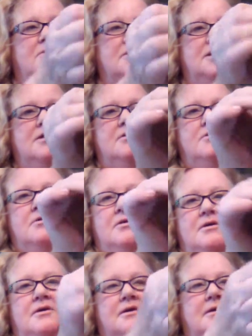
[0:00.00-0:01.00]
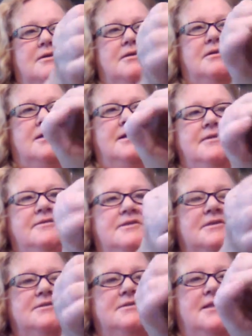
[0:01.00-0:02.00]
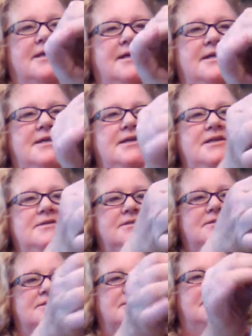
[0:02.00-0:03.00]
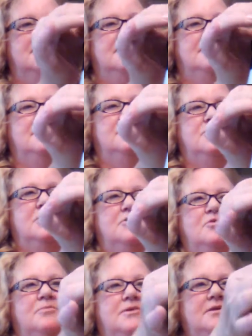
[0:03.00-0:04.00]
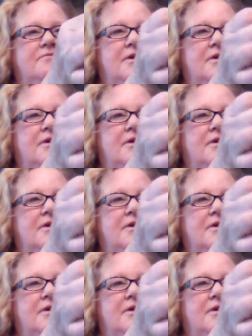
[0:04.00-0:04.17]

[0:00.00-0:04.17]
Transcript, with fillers: on here like this, ladies and gentlemen.